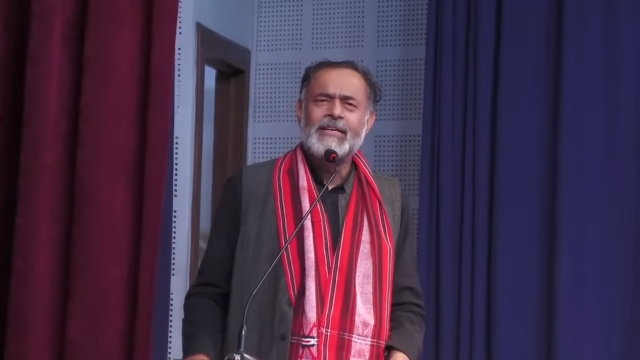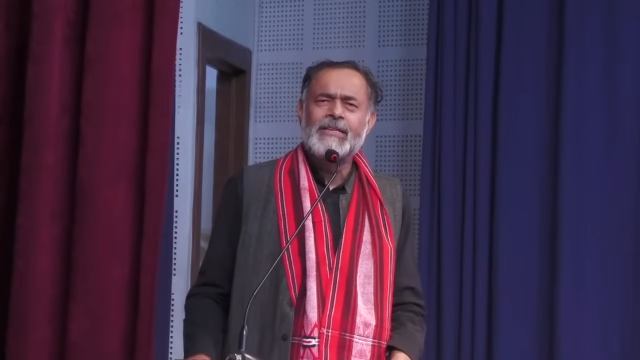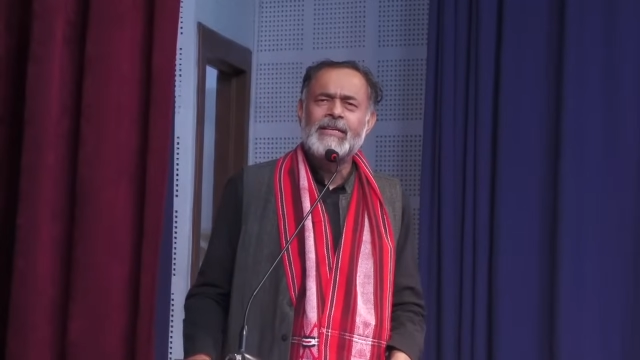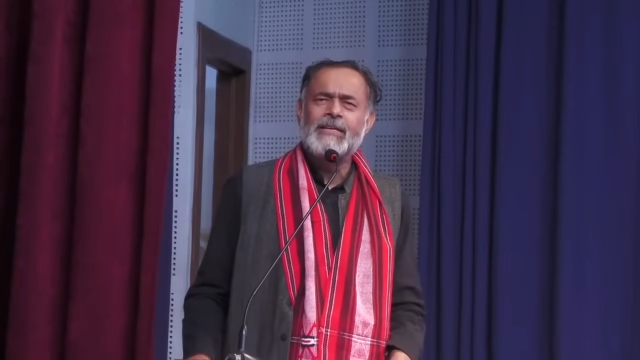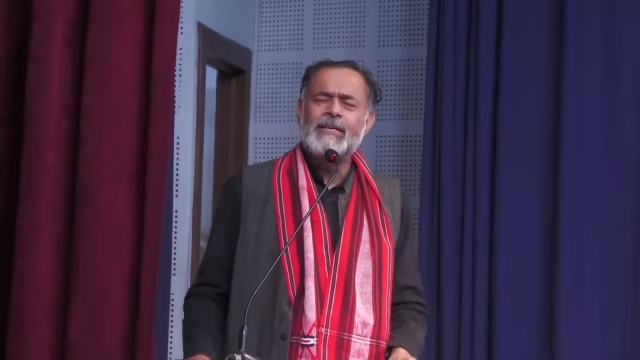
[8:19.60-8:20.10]

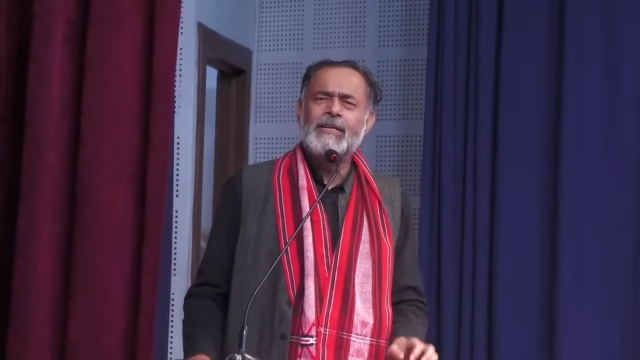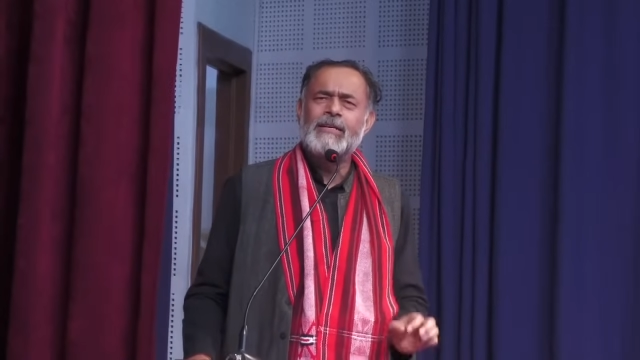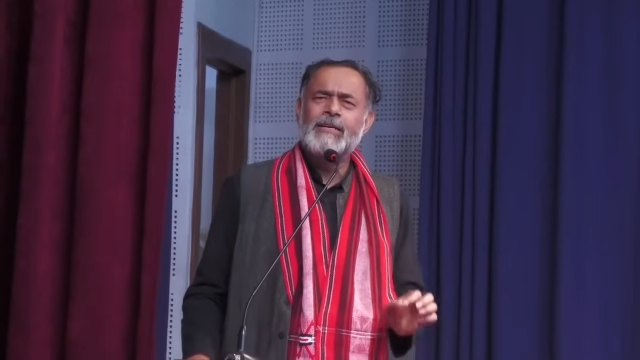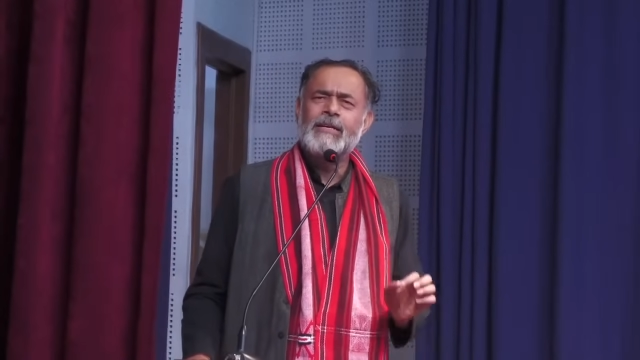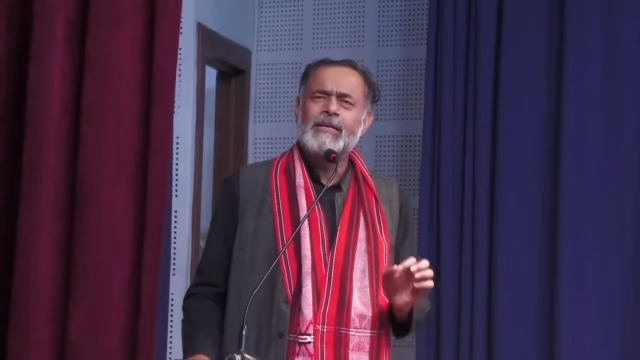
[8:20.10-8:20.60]
the
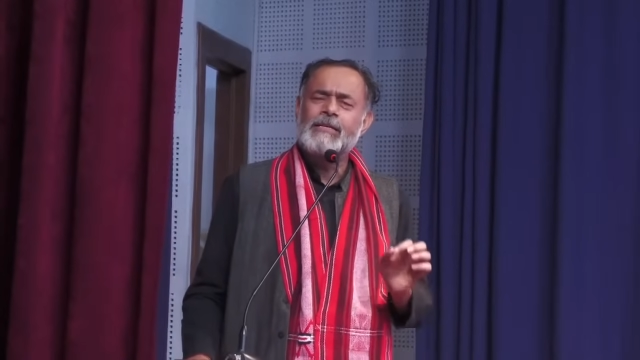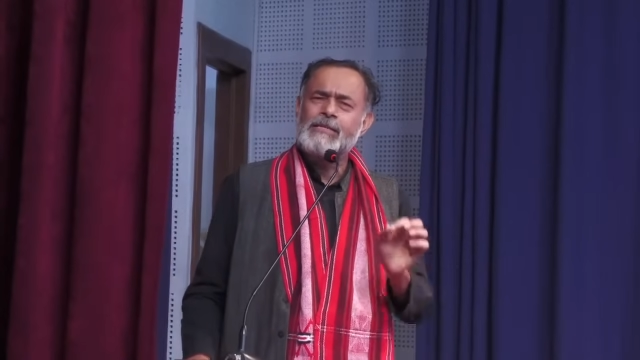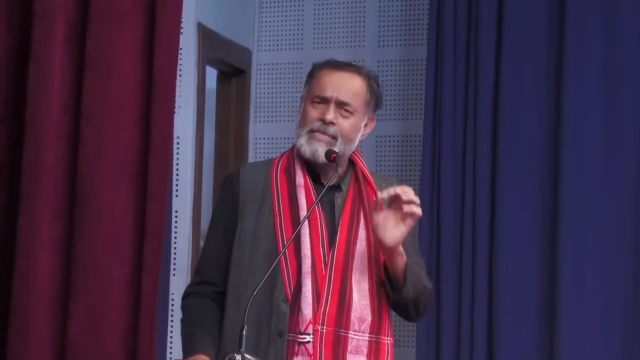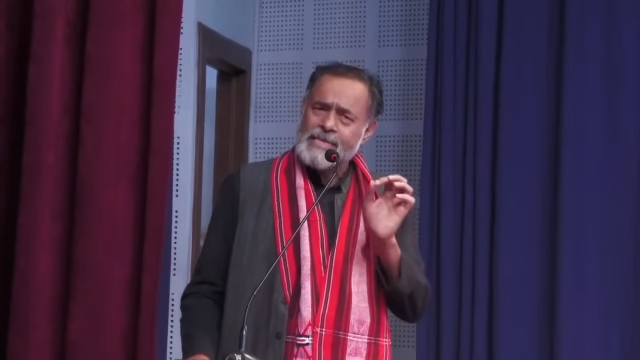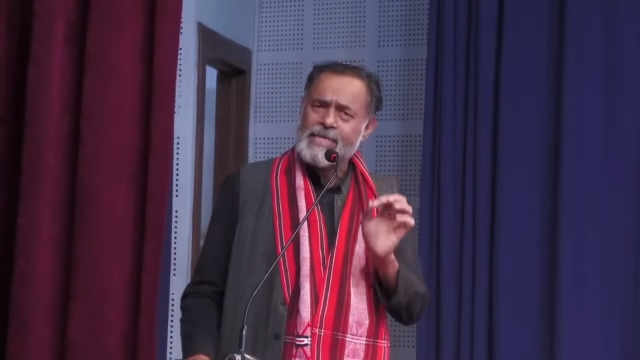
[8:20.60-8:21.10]

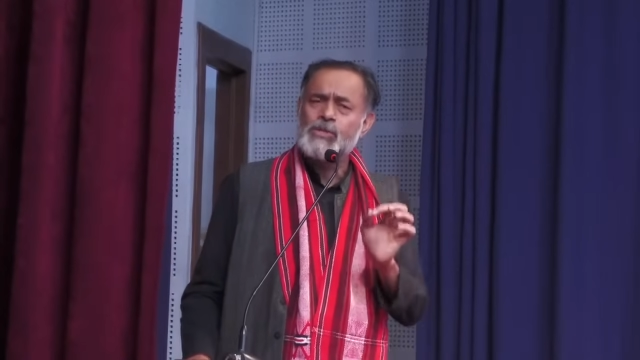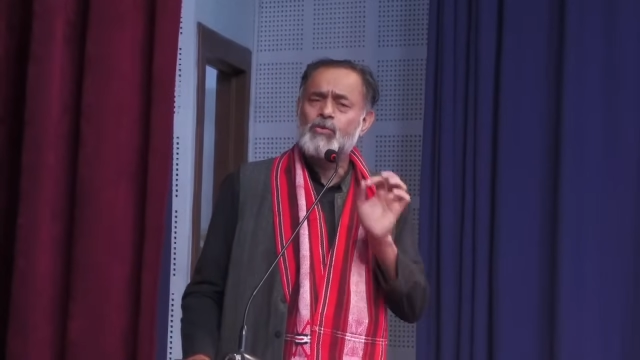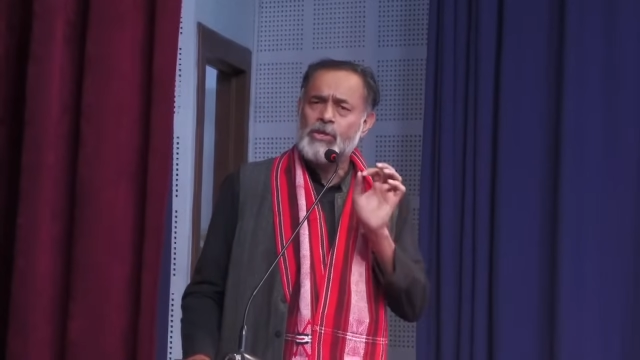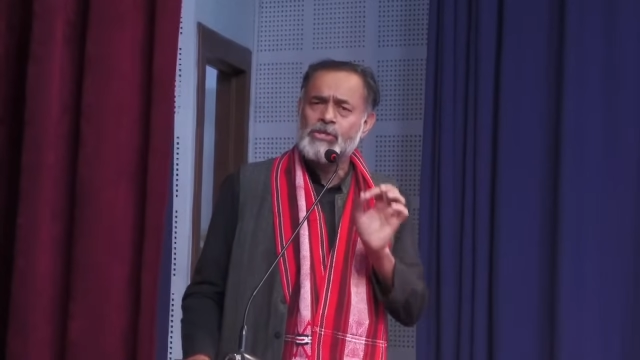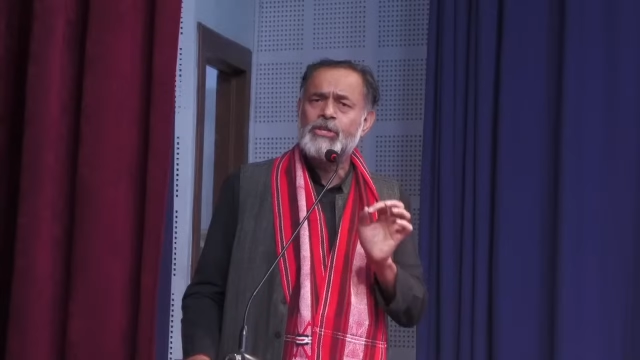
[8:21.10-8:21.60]
serious
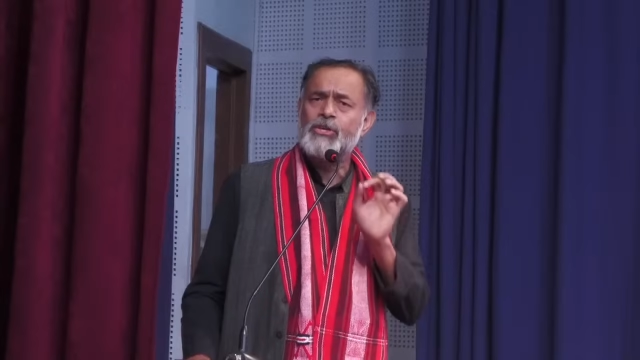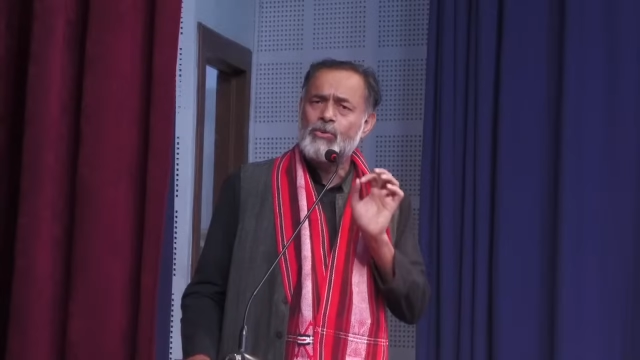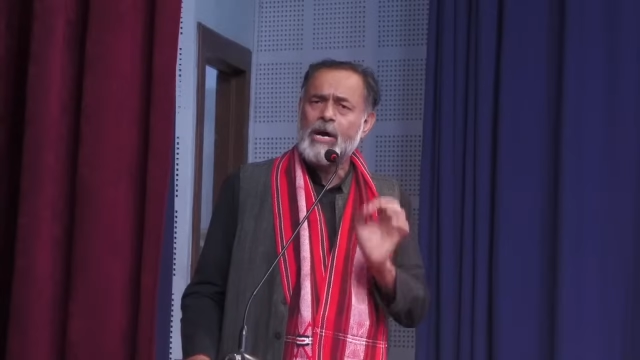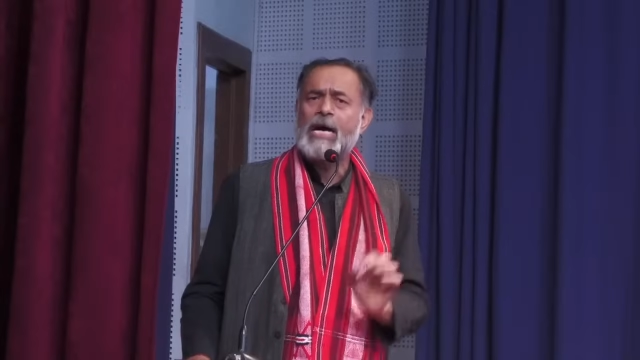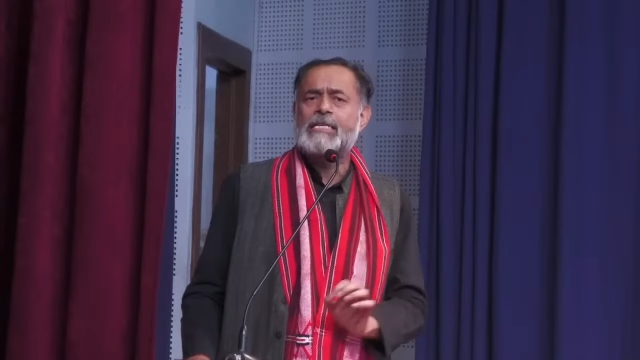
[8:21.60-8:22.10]
question
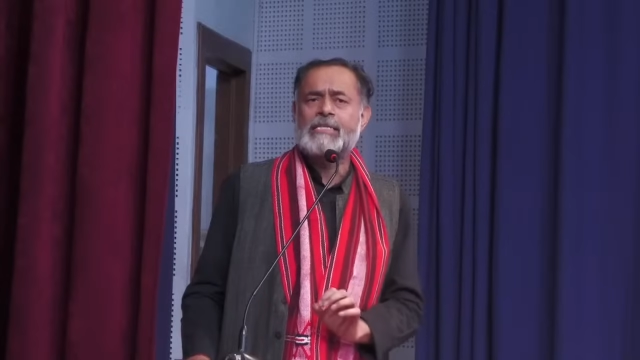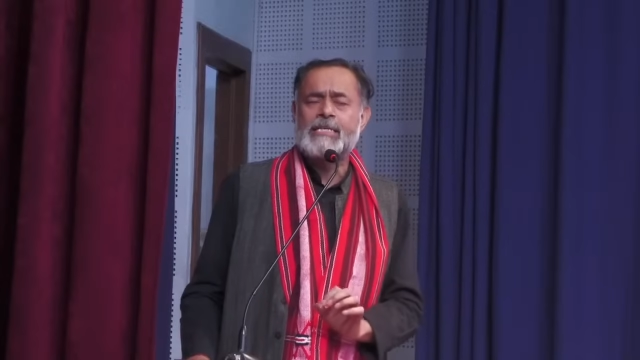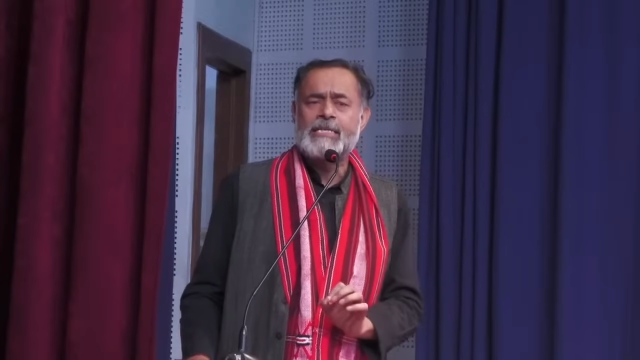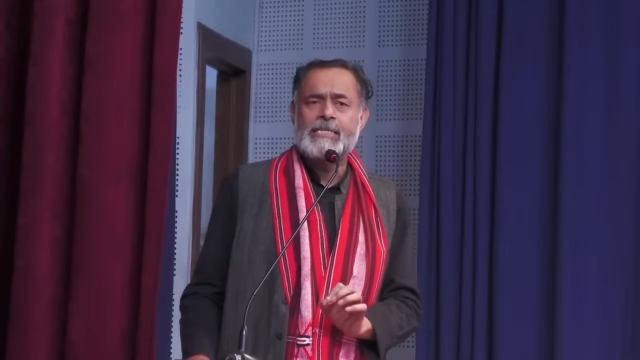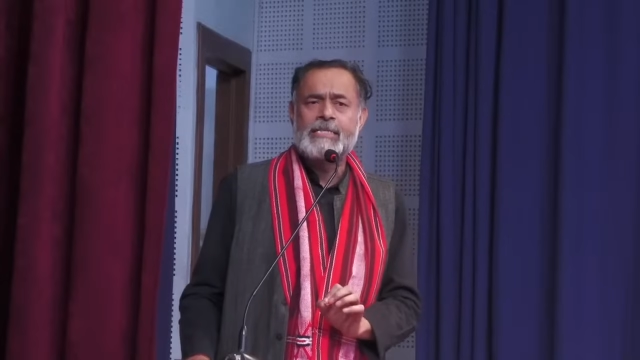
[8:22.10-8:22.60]
to ask
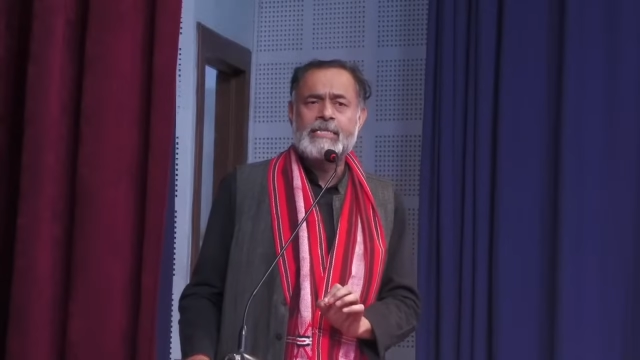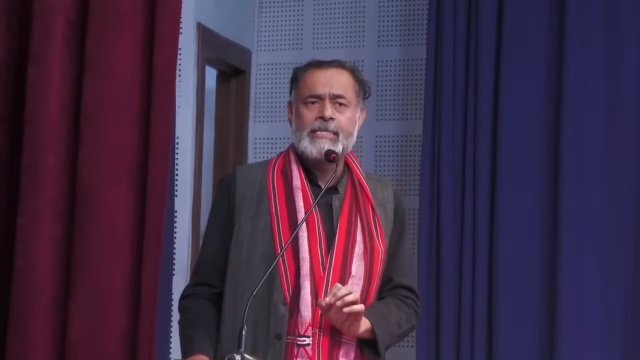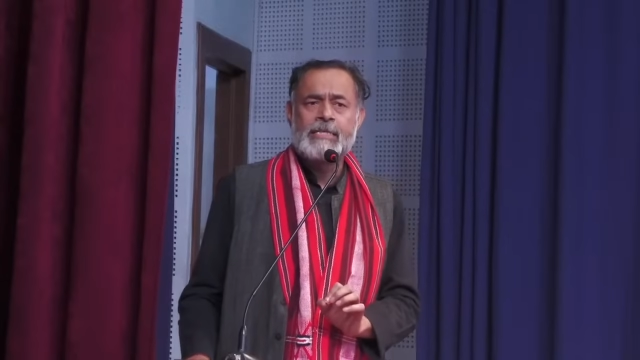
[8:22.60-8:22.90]
is,